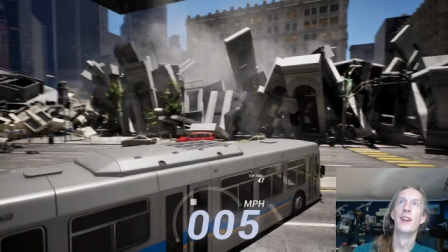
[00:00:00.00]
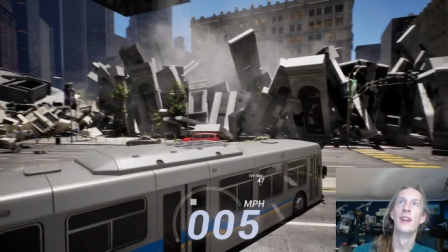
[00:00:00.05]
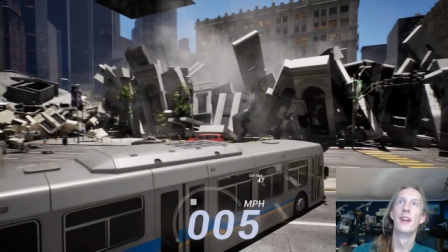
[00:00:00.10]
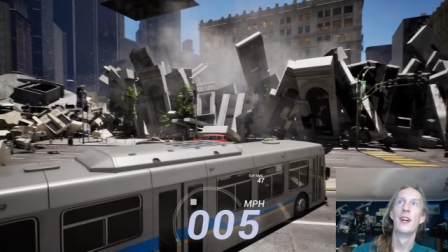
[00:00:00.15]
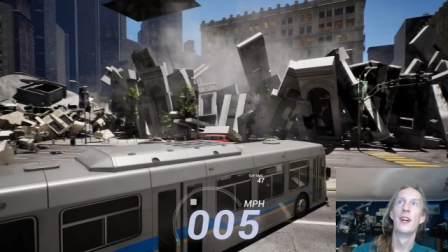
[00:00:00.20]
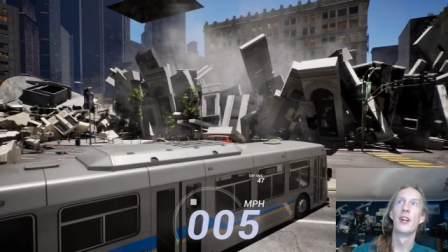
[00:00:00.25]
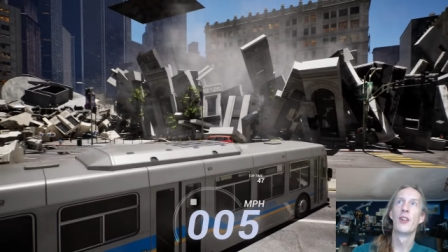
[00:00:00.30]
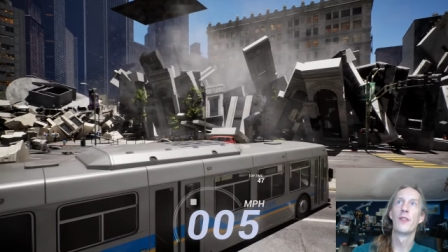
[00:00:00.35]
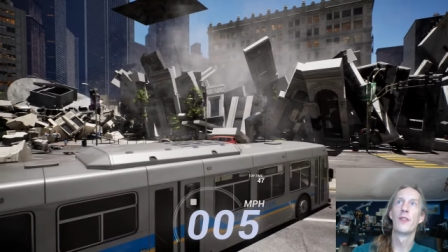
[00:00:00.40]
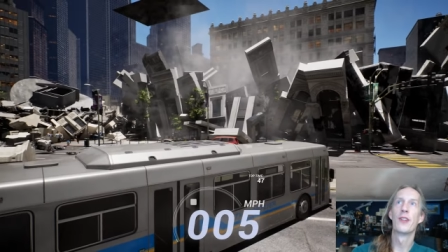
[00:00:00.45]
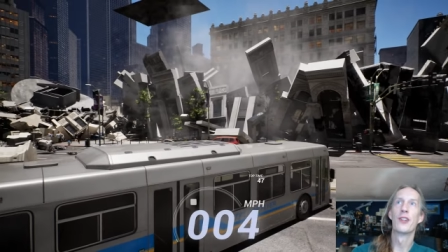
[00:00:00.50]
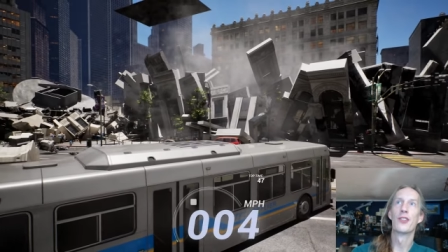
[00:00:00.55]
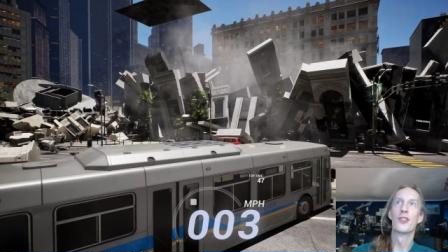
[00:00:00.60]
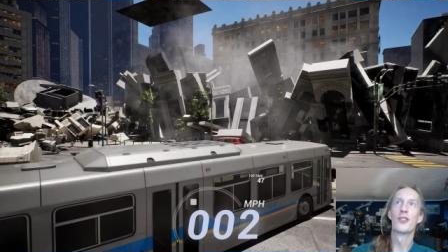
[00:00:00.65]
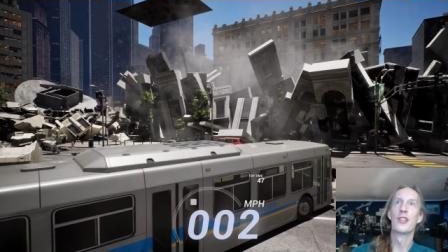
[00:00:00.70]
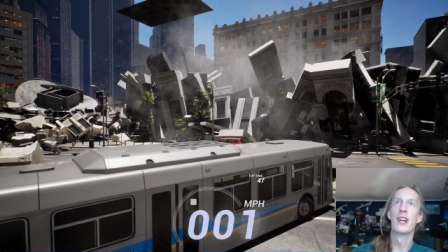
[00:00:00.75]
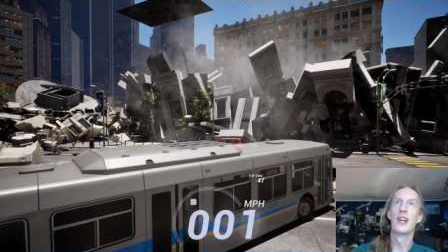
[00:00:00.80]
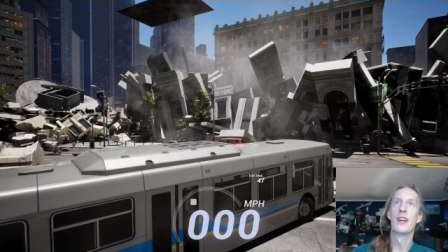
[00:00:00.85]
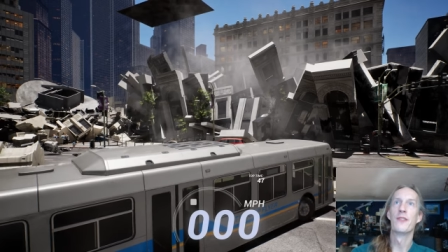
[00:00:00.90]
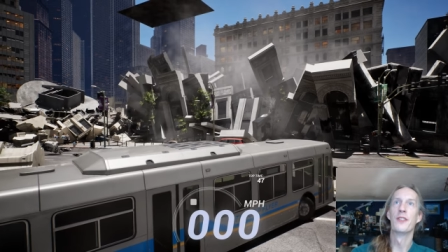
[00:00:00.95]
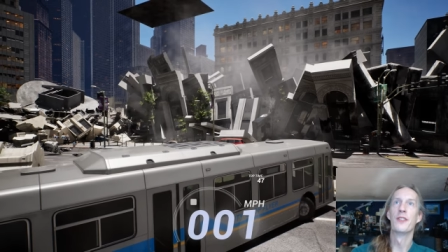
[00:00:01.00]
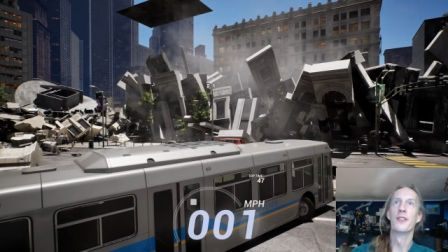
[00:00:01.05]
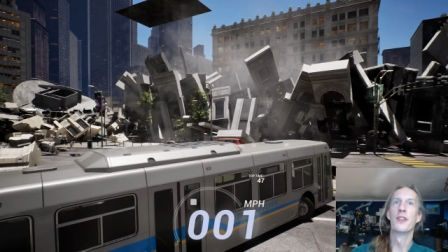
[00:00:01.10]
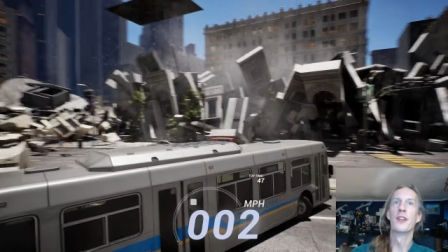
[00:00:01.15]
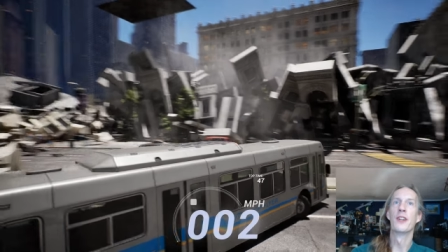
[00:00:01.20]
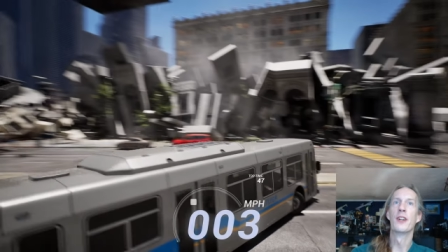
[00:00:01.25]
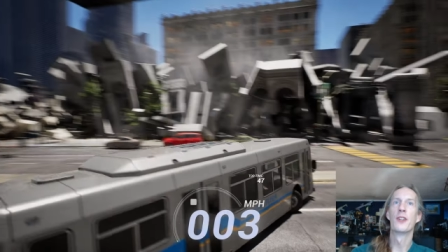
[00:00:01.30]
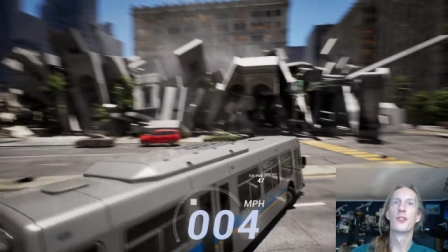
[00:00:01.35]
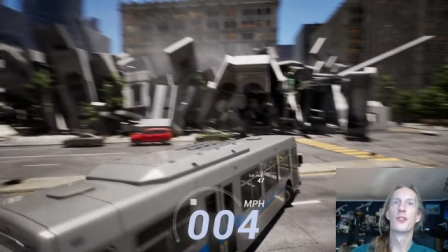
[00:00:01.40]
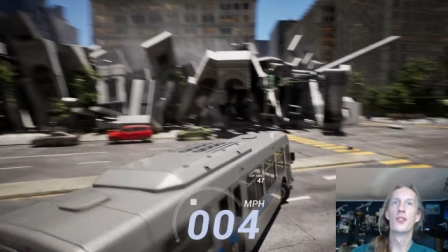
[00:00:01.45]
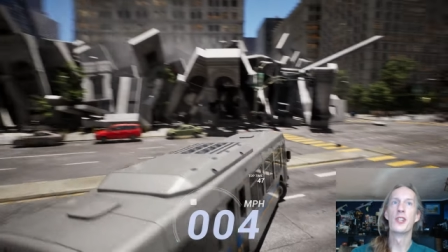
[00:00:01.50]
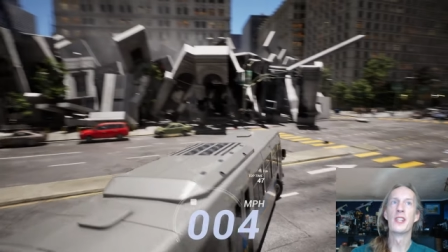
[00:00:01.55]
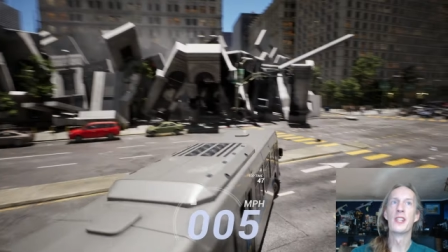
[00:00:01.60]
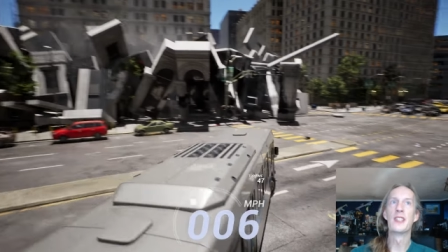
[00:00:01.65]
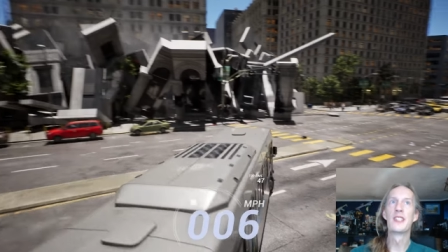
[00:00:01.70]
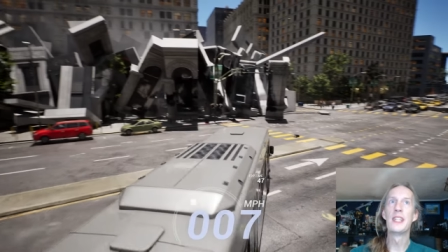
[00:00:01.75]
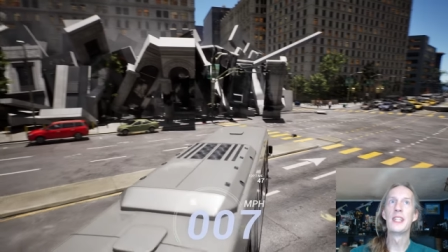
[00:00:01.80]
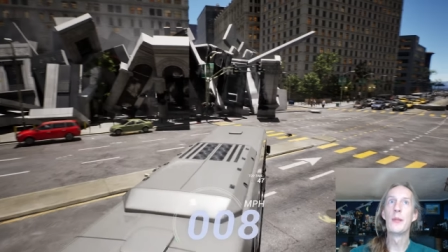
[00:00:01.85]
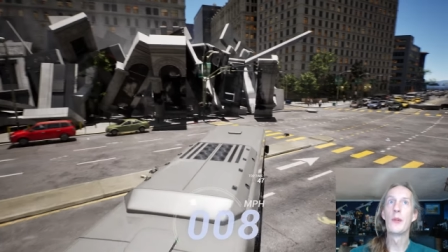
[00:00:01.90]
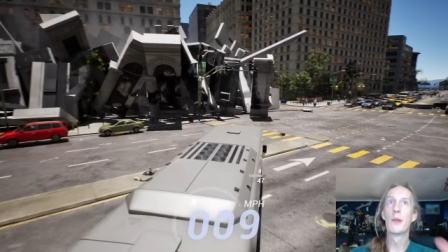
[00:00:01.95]
elevator shaft in there. So you can
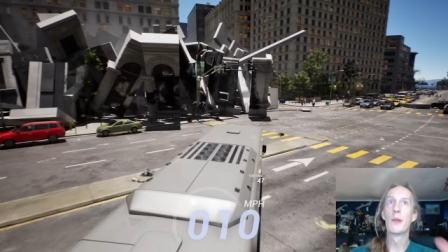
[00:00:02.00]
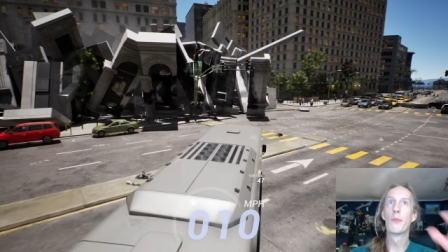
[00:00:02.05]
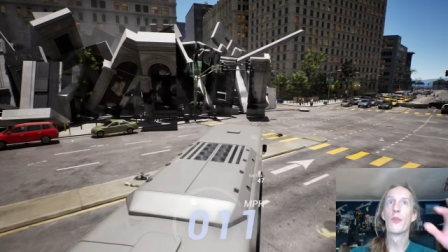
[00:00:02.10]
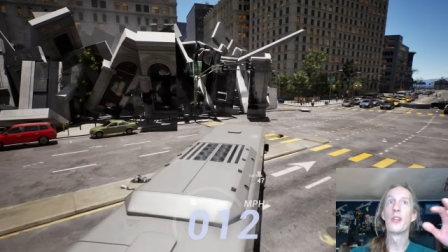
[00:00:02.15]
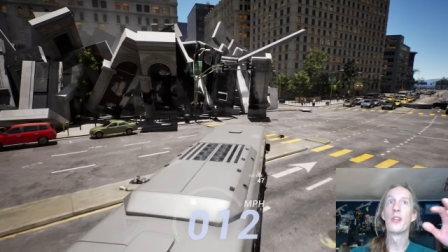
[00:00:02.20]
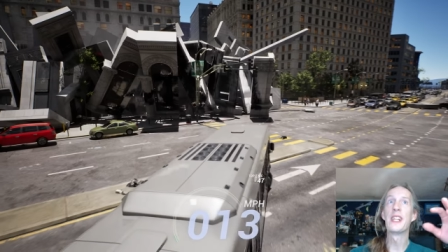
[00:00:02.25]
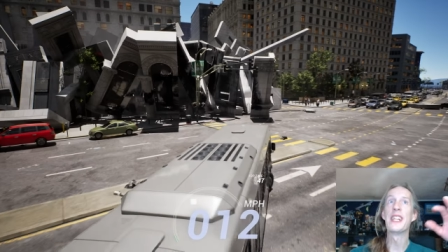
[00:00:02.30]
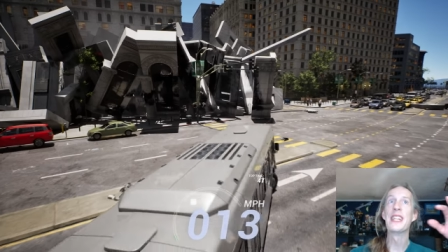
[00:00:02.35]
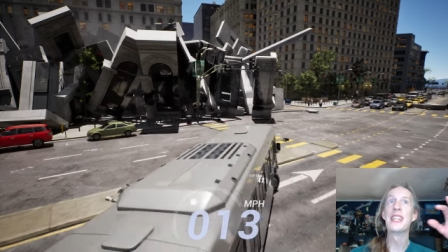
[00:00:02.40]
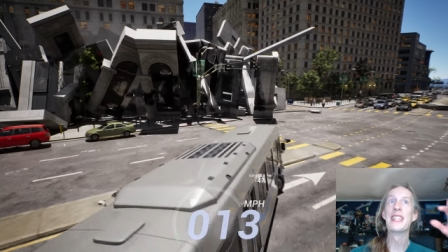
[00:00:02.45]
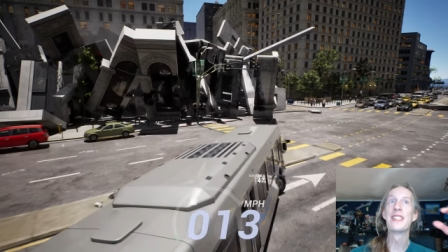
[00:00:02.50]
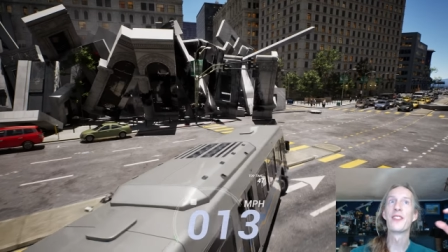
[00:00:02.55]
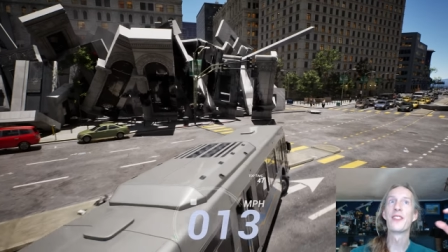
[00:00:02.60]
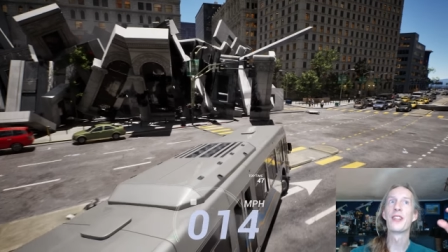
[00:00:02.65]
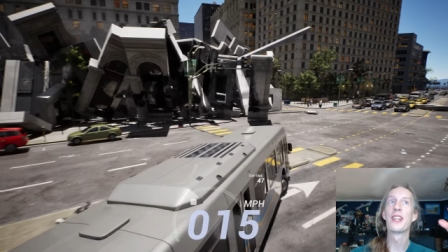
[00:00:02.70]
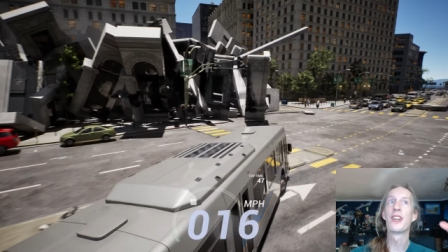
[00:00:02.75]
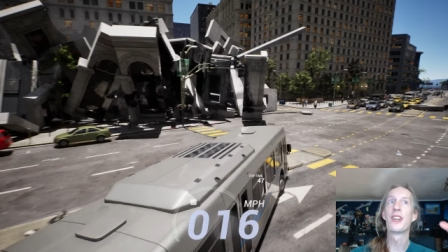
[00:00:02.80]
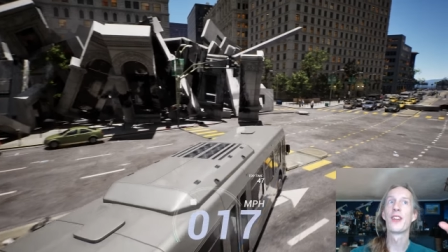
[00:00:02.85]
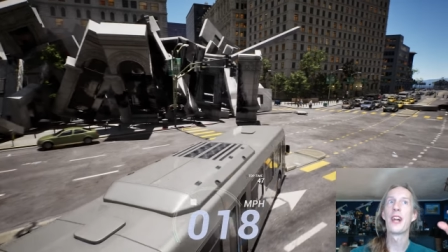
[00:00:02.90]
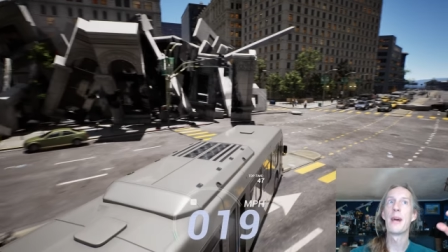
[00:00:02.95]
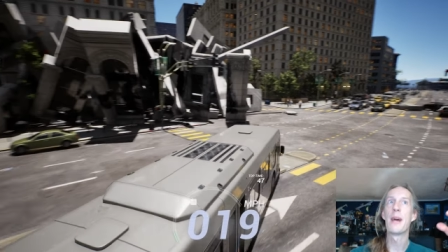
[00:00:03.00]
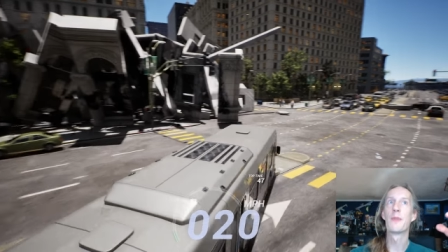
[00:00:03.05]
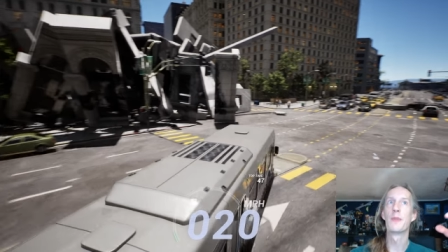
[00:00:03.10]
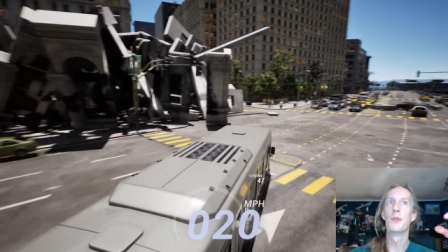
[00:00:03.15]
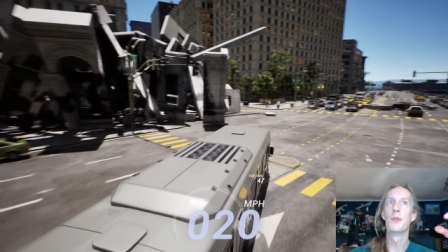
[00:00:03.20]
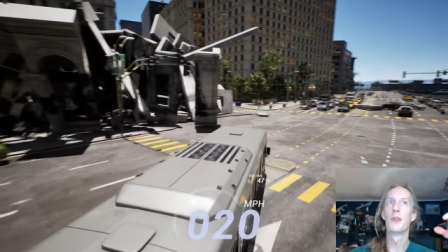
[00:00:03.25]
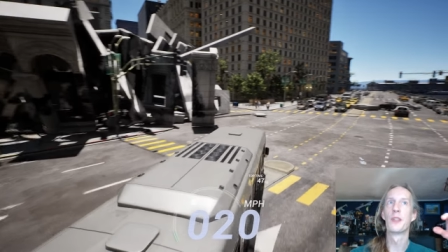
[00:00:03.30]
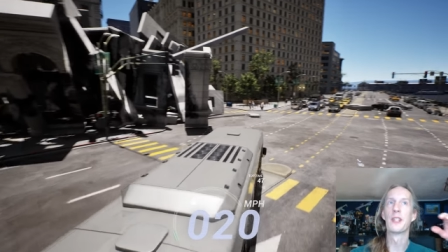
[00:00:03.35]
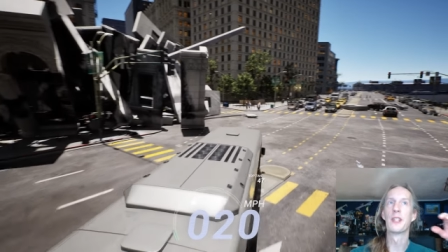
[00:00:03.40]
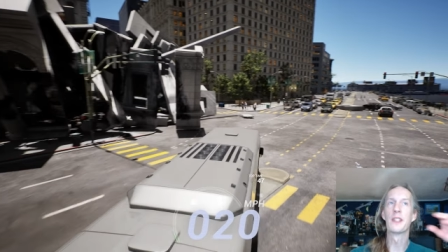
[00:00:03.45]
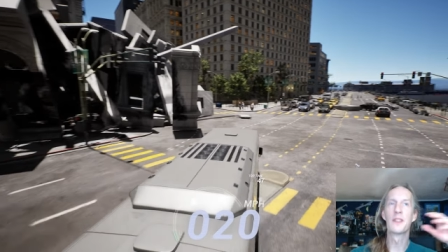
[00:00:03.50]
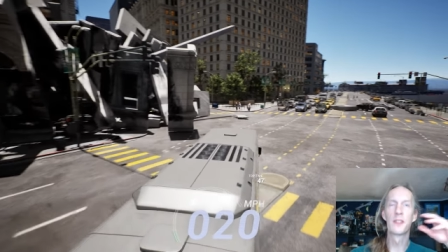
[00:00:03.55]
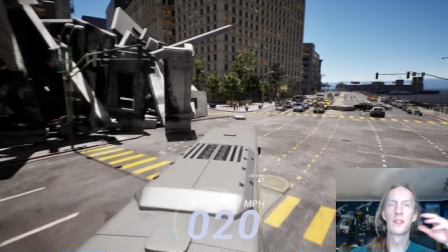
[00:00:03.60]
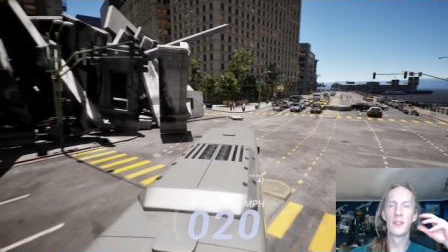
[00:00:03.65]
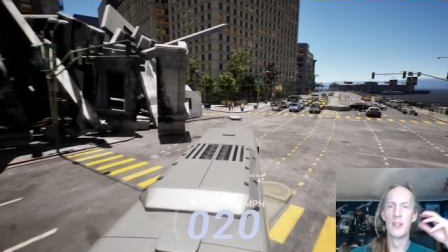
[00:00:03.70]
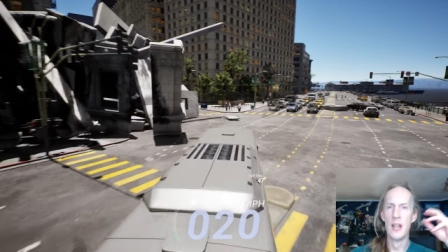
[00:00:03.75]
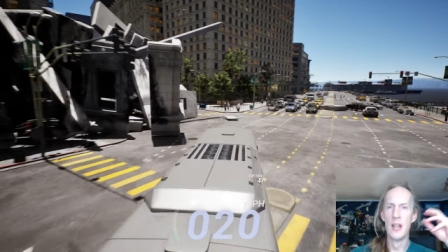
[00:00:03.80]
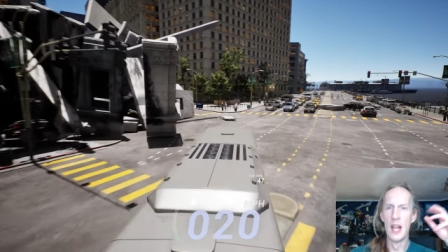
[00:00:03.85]
see we can pretty easily collapse buildings.